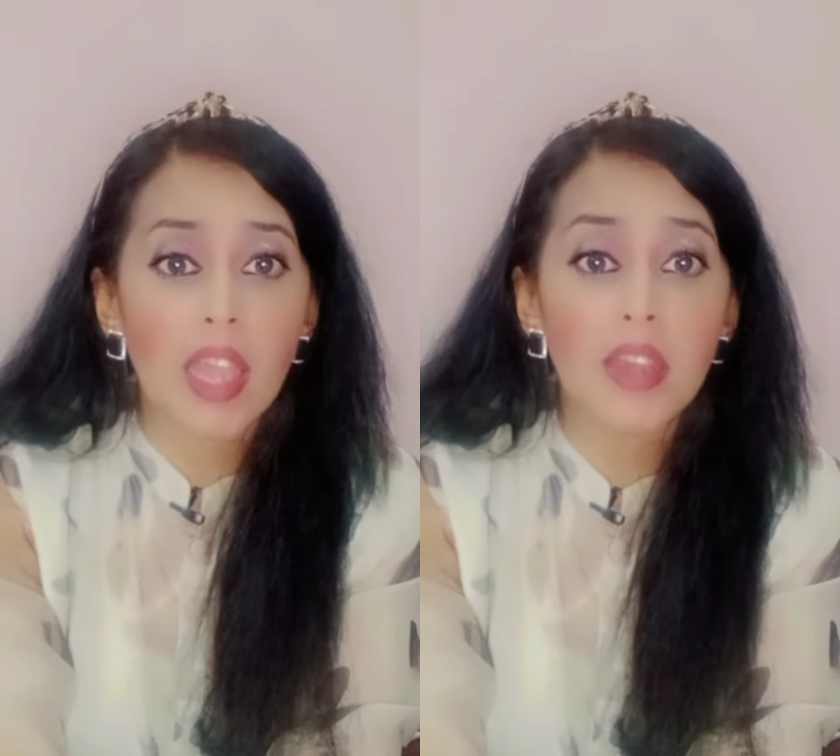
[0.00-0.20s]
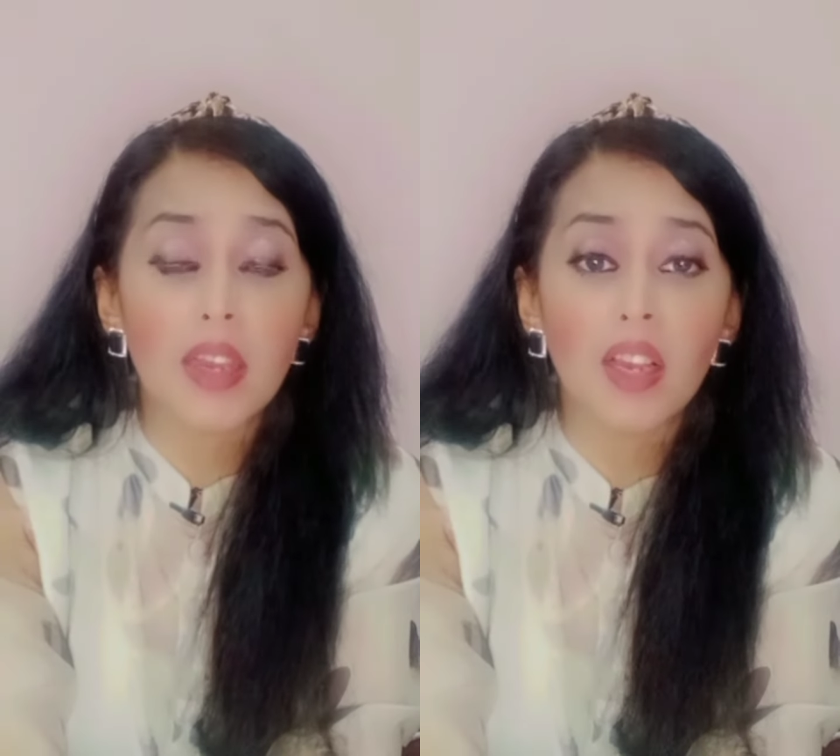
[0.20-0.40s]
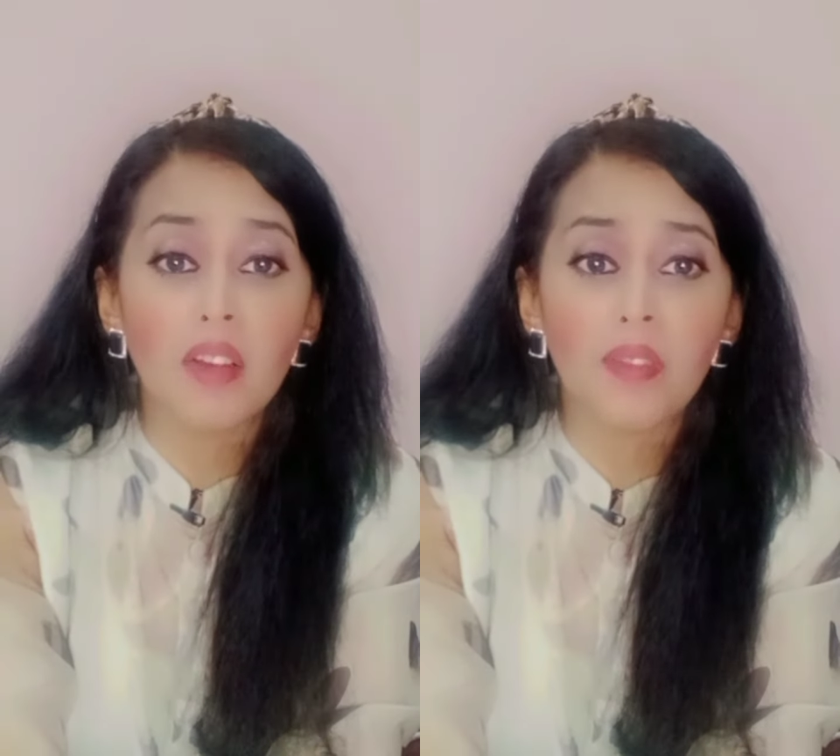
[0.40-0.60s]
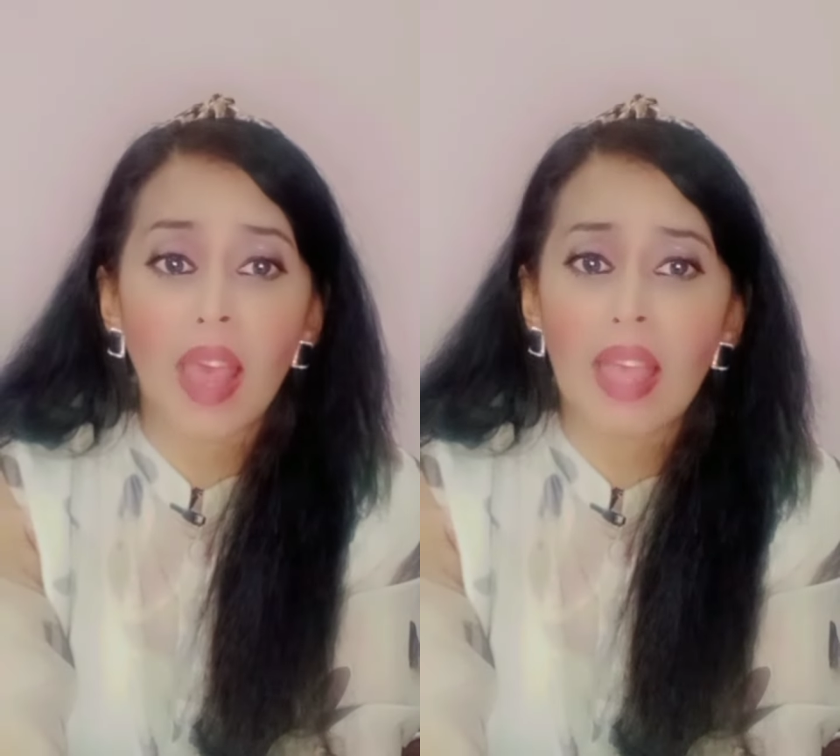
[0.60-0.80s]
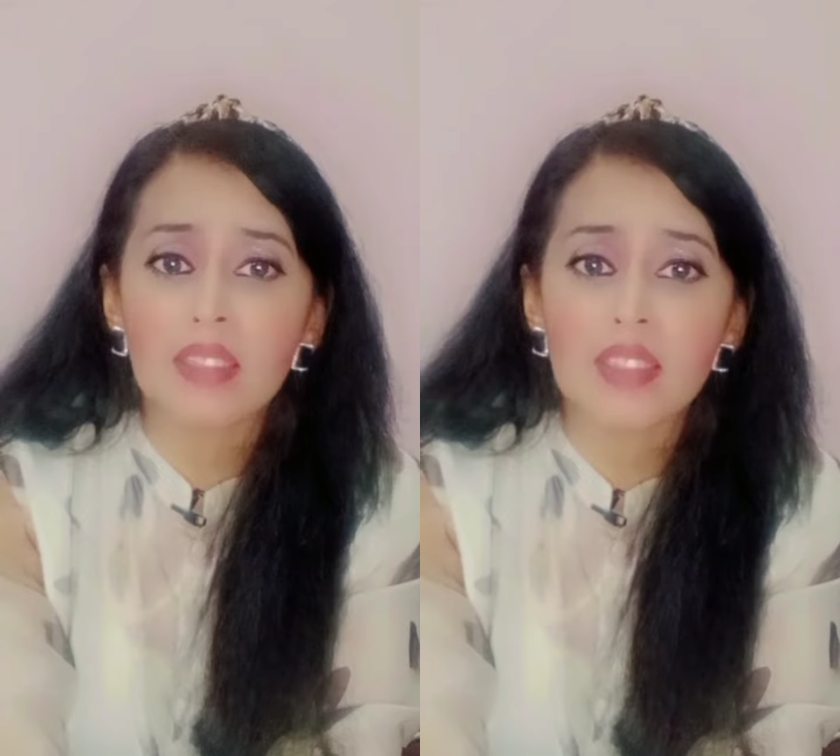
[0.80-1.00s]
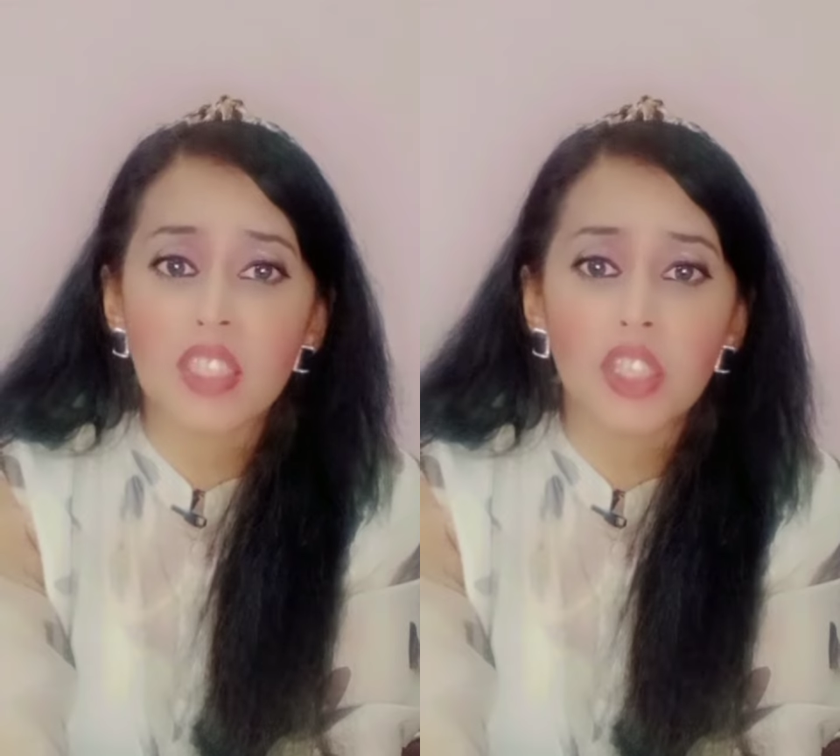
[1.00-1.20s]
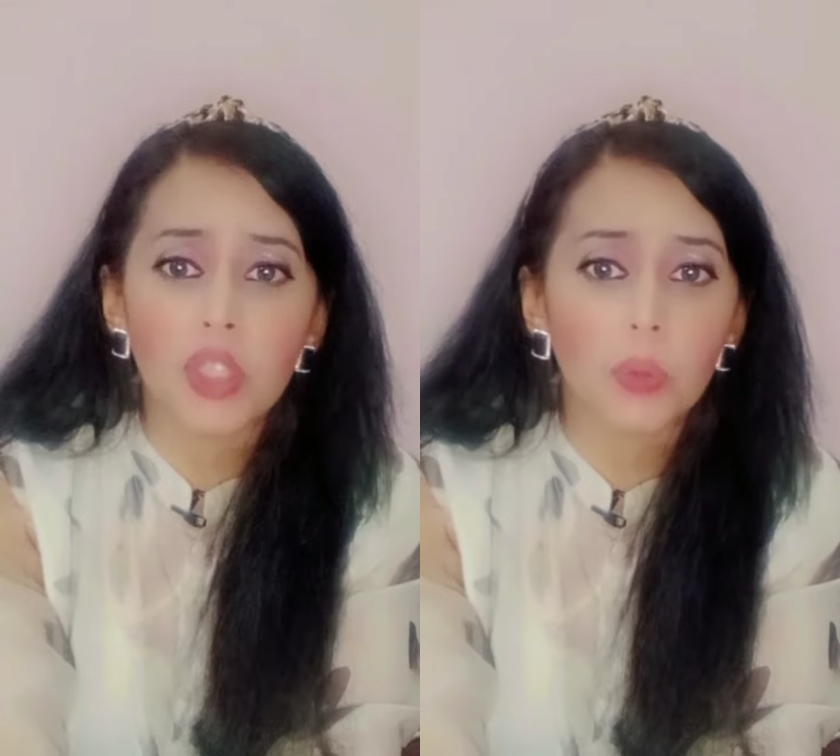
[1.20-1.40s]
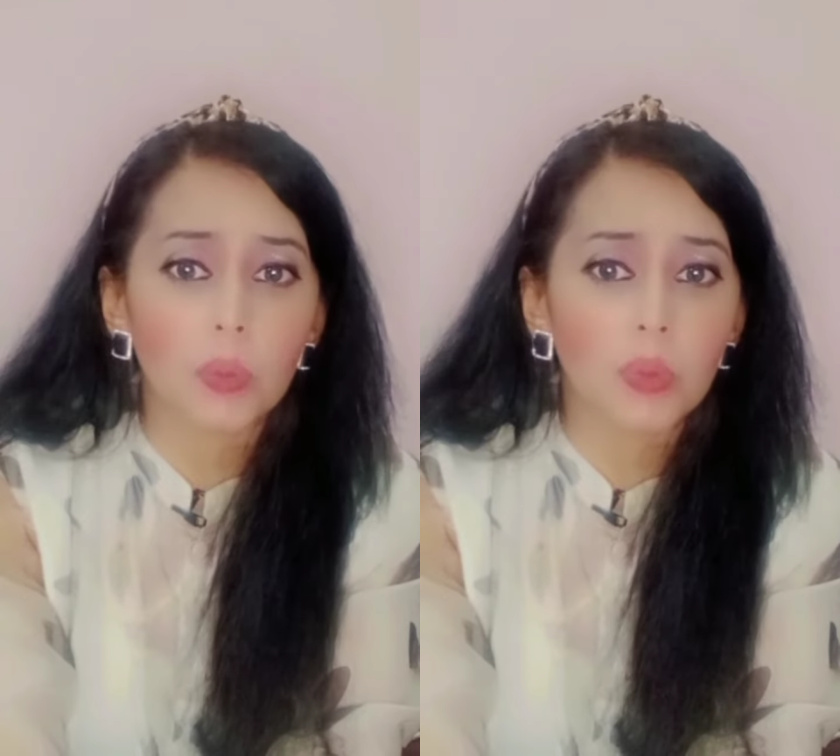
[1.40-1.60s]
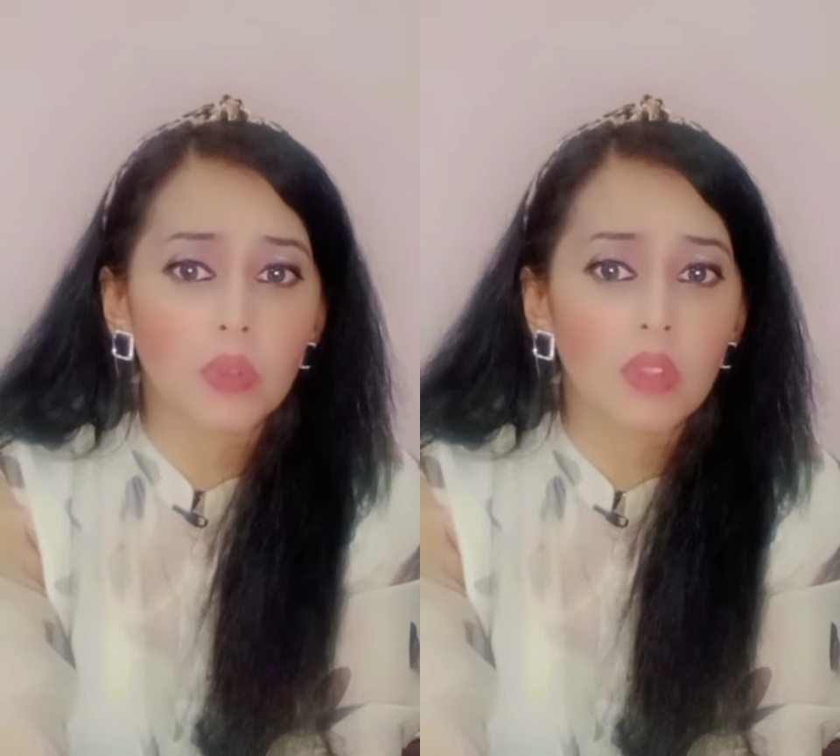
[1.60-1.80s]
and nerve and sinew